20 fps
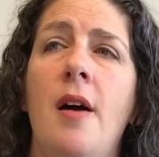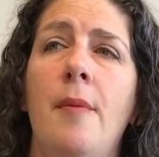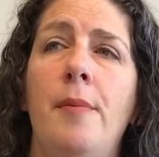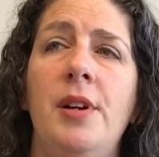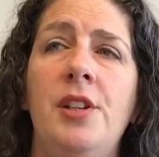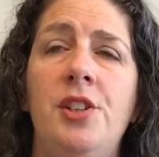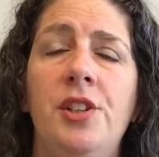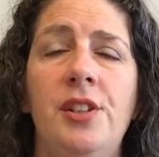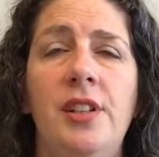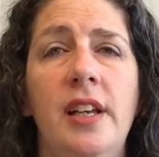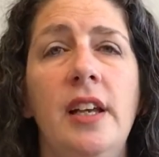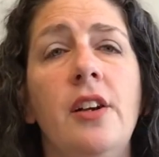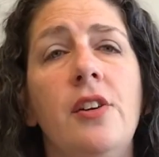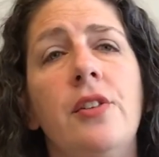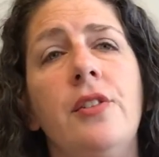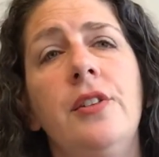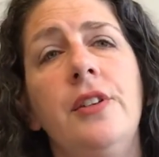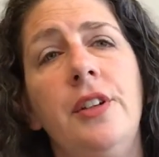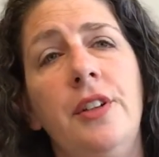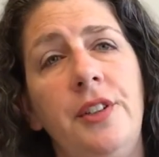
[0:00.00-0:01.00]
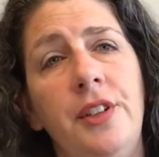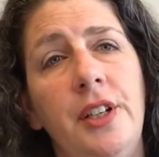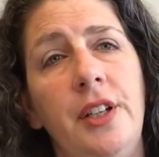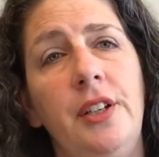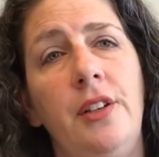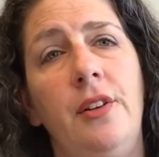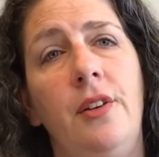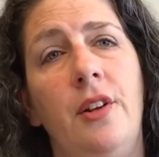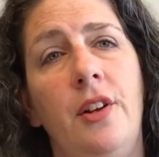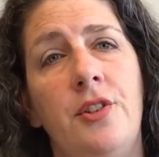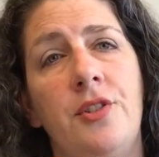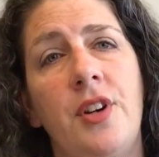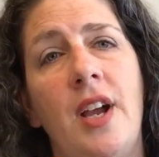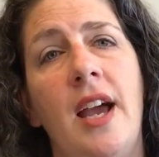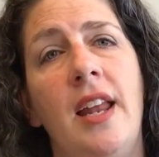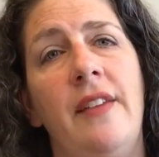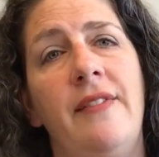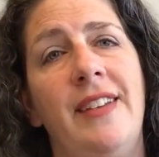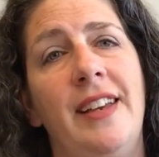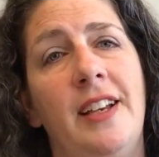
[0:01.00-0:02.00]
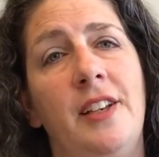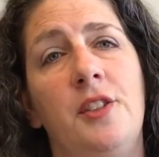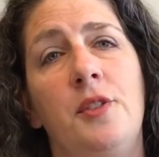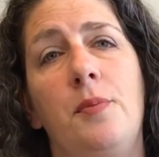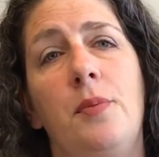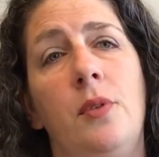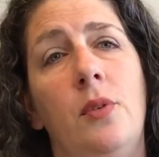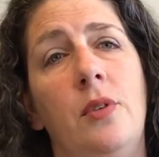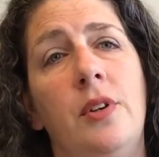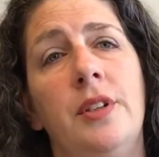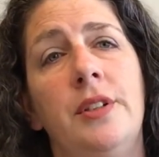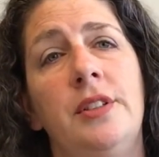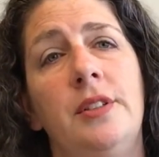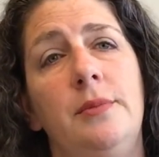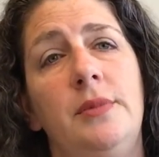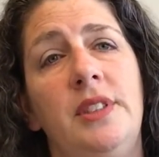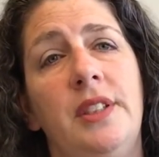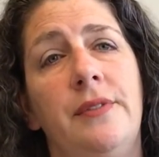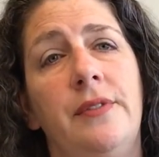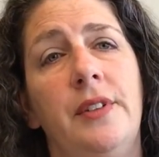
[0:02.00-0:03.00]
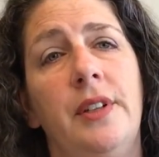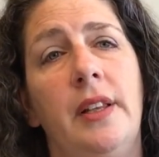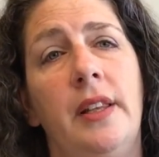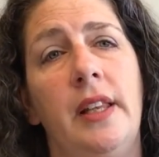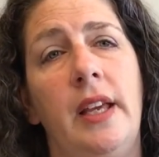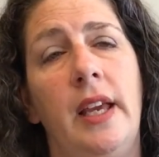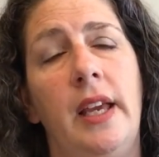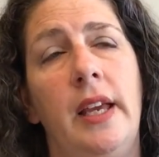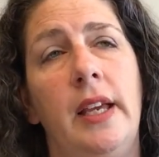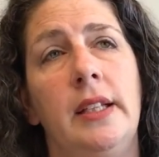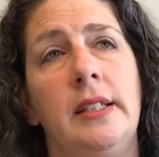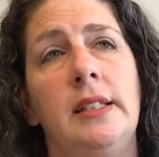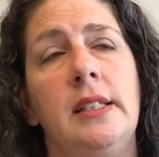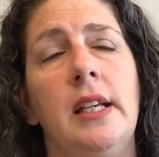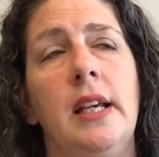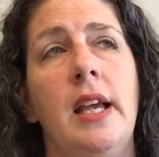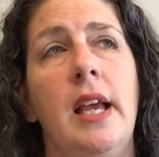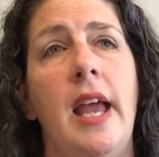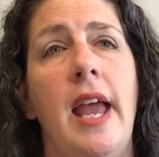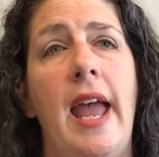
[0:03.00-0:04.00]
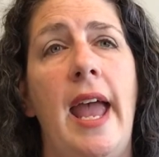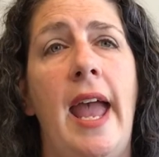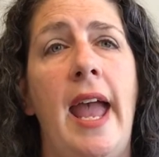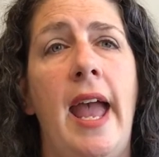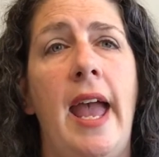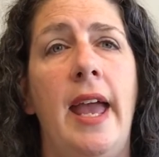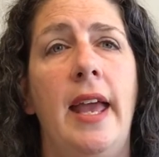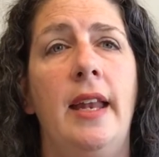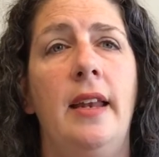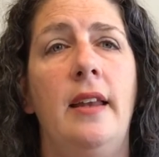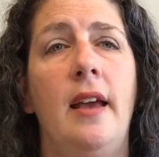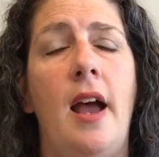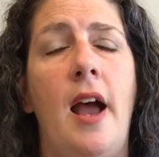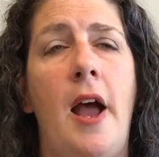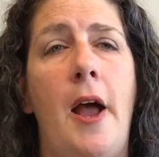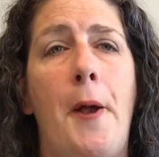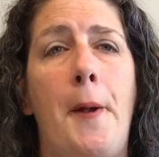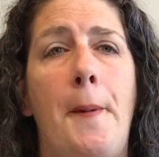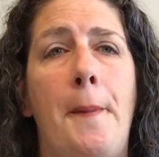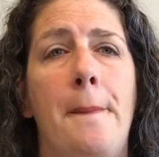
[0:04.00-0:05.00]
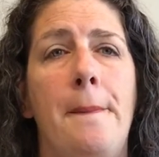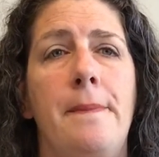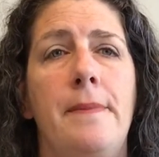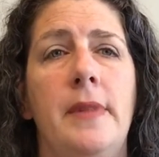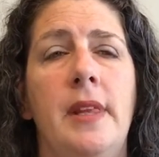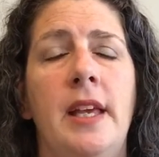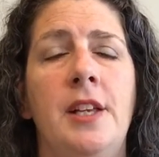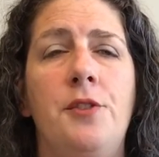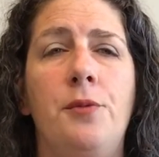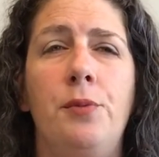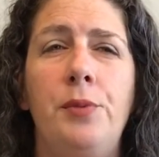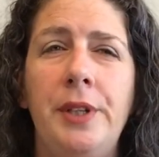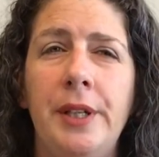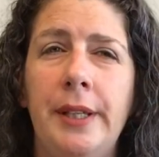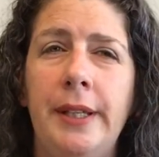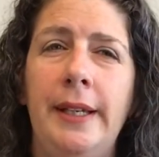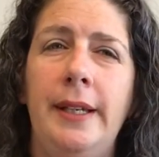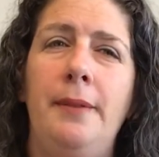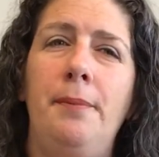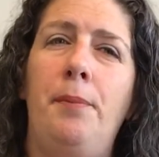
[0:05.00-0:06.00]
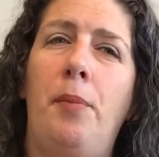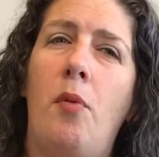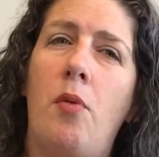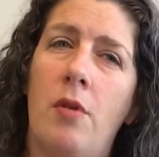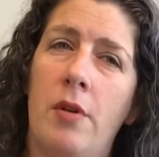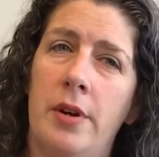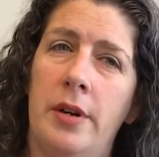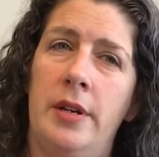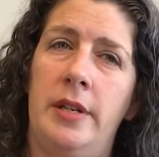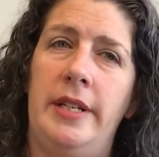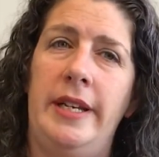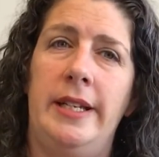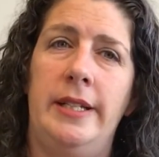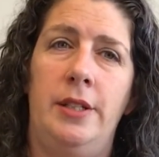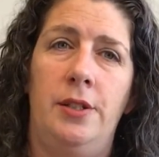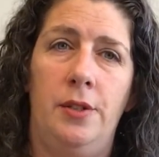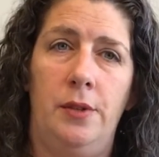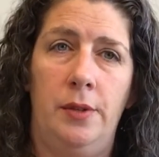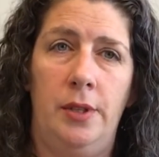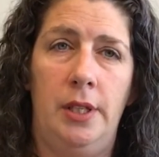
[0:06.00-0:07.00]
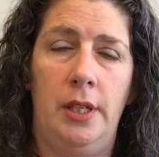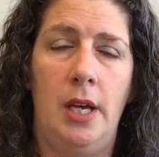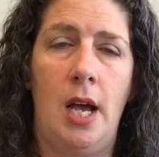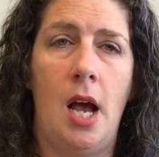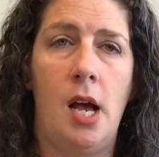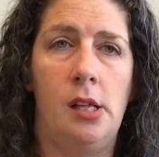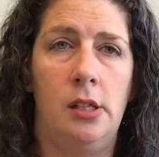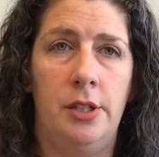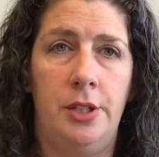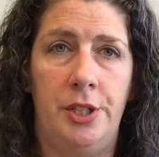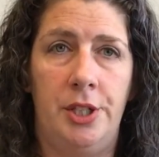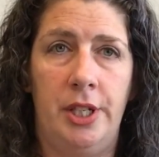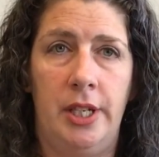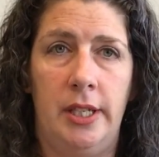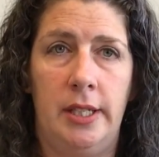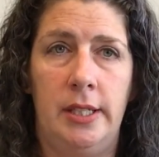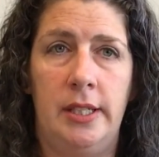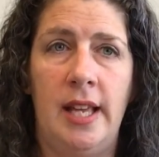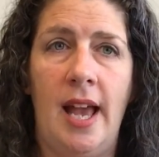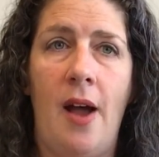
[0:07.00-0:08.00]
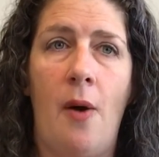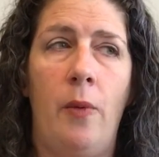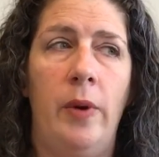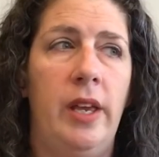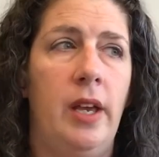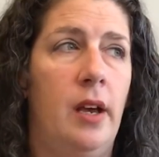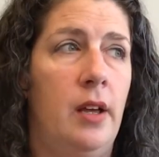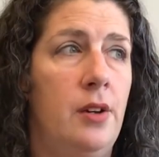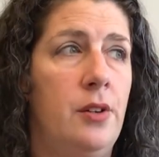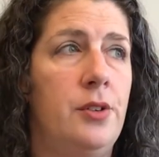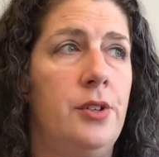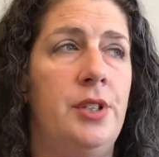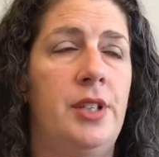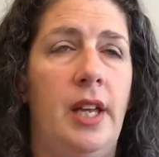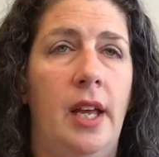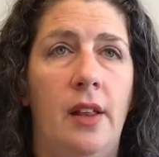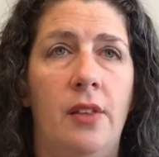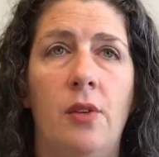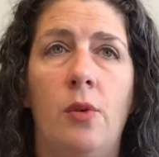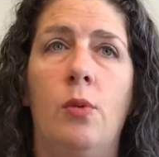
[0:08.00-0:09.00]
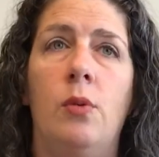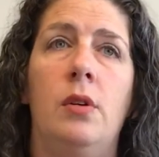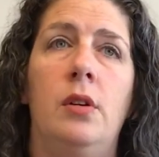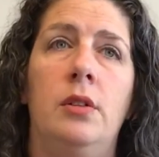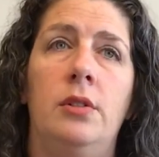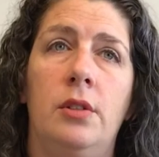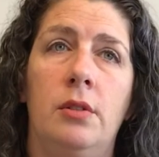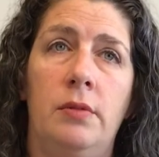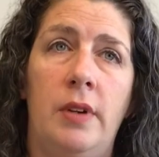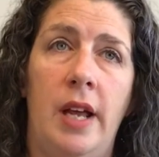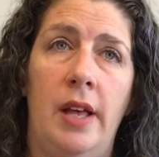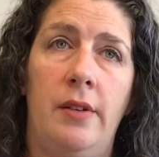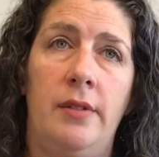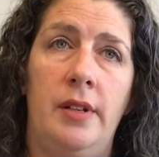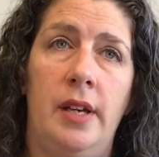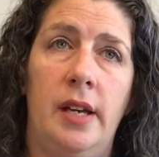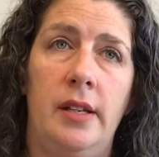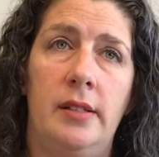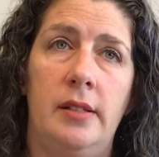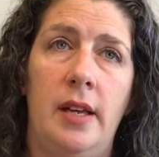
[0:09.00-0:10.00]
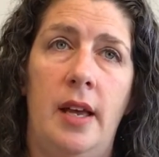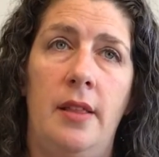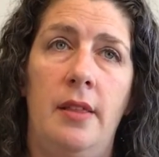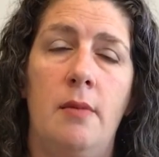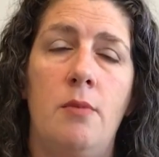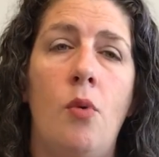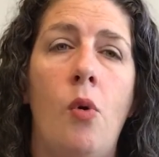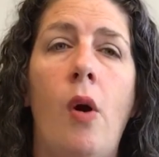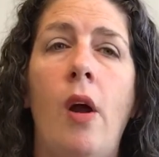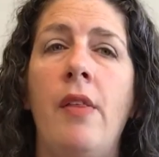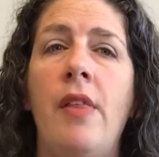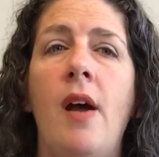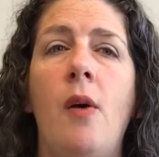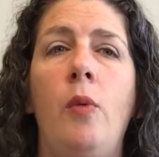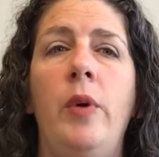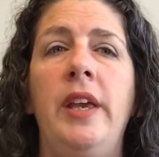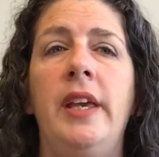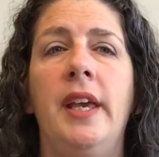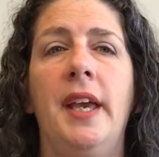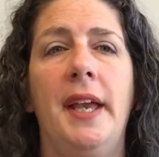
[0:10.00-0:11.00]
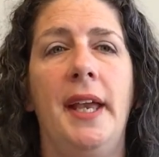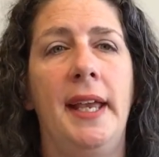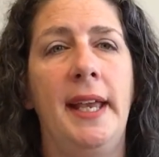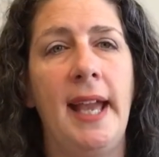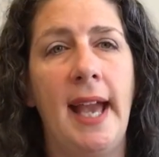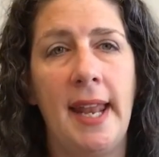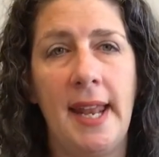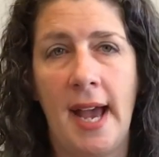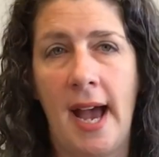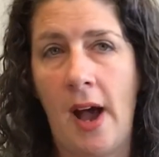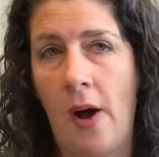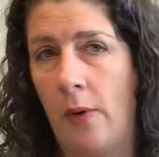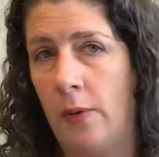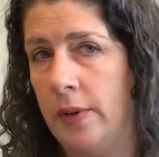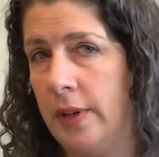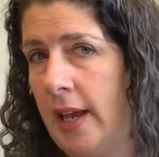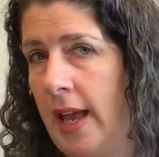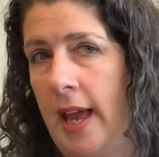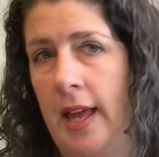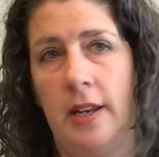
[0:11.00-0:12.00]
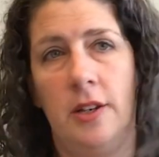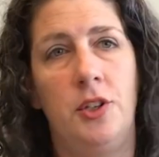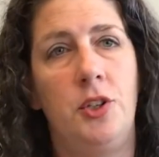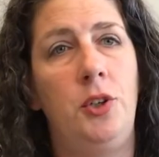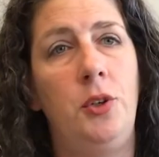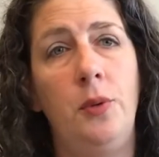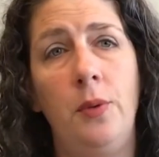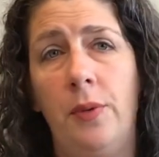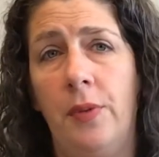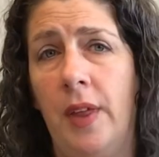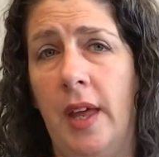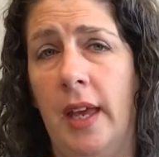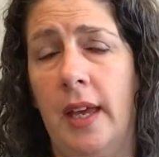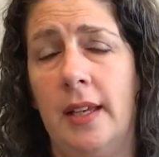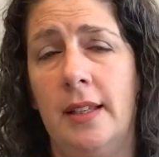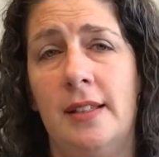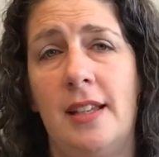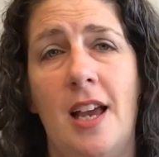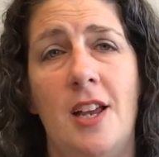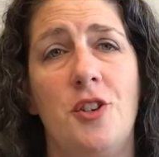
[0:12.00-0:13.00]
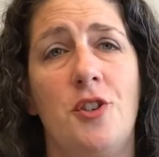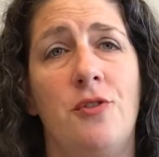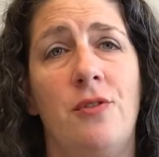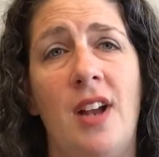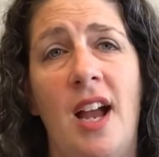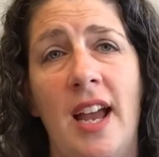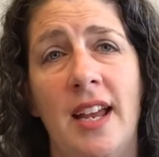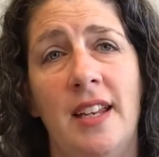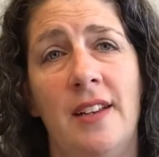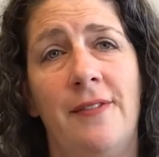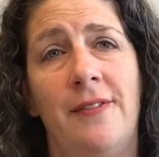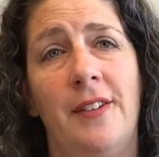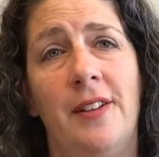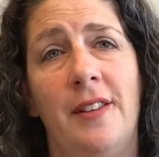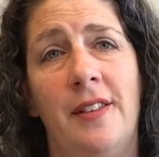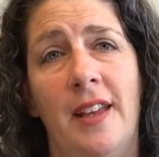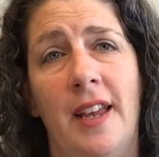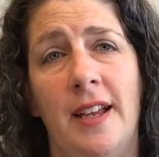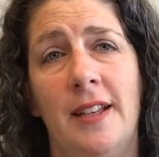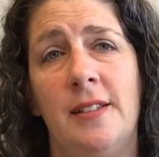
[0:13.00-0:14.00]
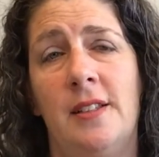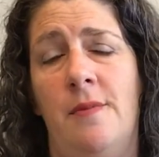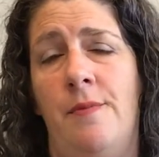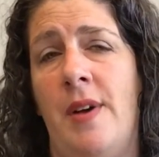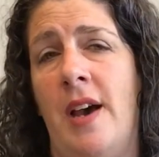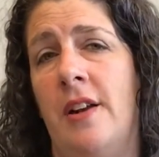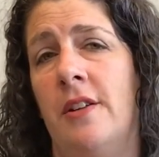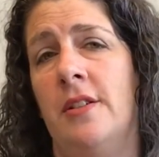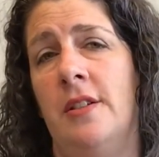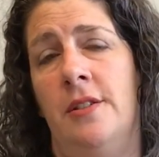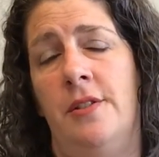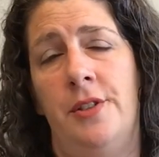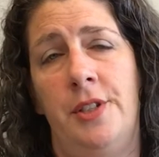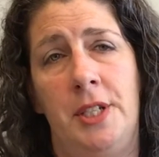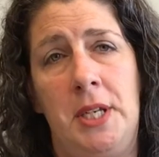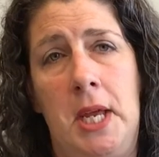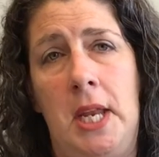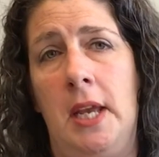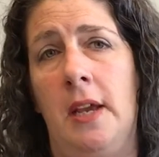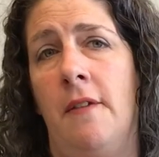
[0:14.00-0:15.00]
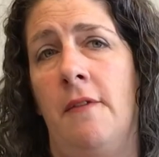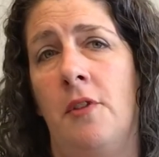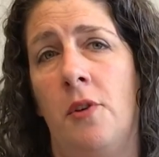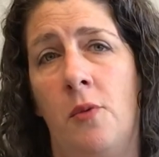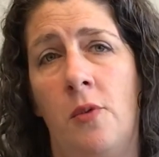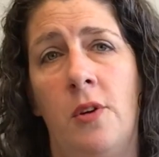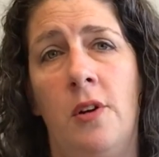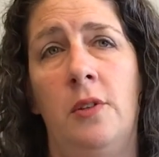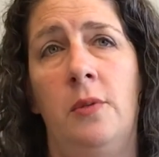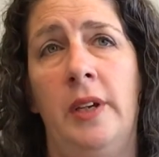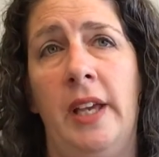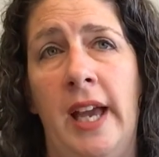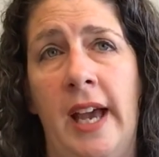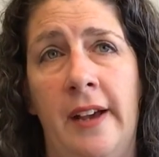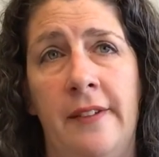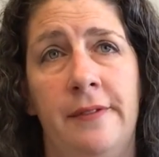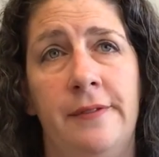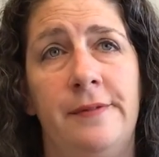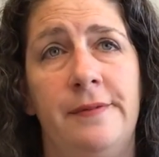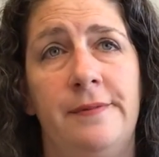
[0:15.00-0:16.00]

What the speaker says: But just encouraging you to try to explore some different things. And it's really important as sociologists that we understand the world around us. And the more that we can get out and do things and try different things, the better understanding of the world we have.